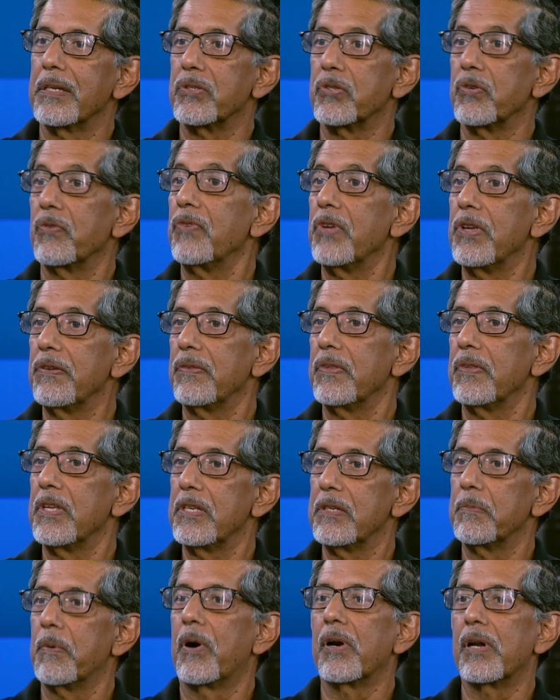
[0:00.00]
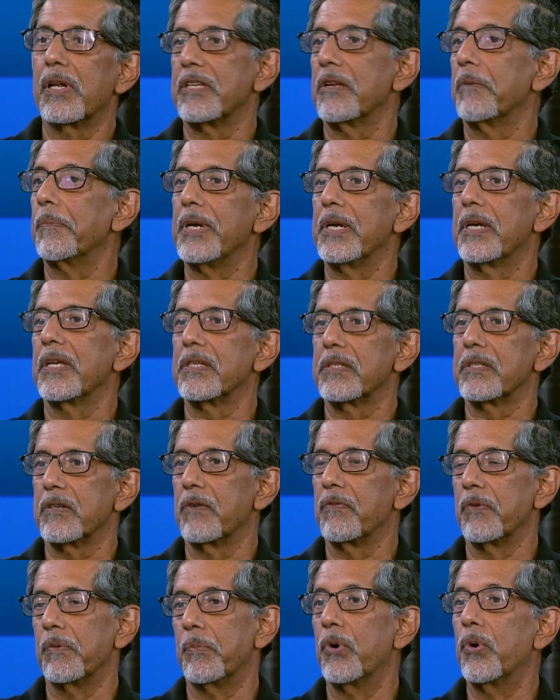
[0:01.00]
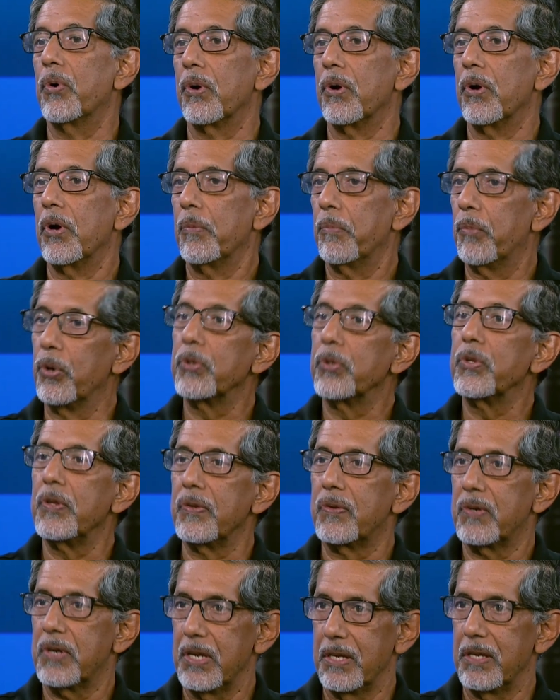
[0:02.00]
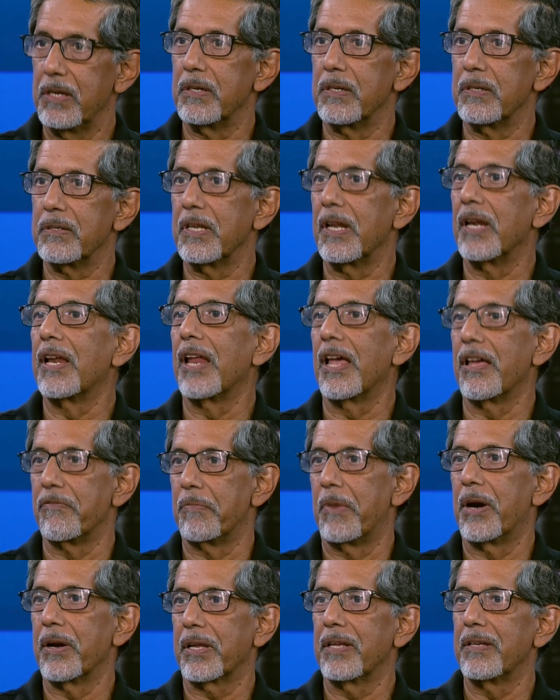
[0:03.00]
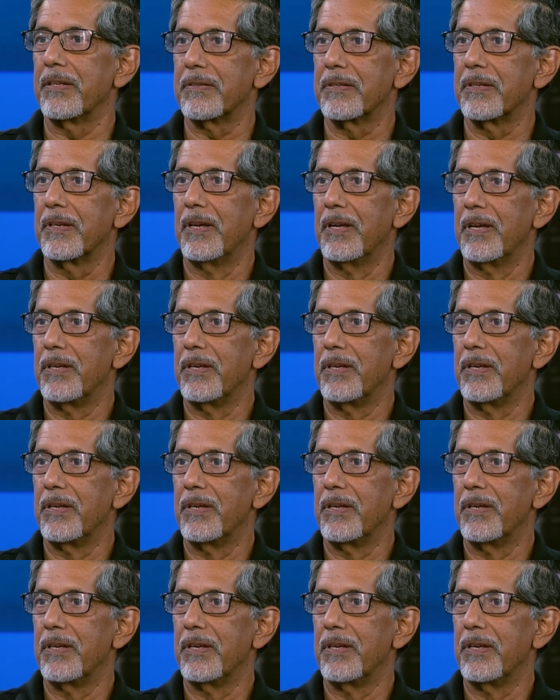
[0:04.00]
So these models have been tested for more than 3 years in live markets.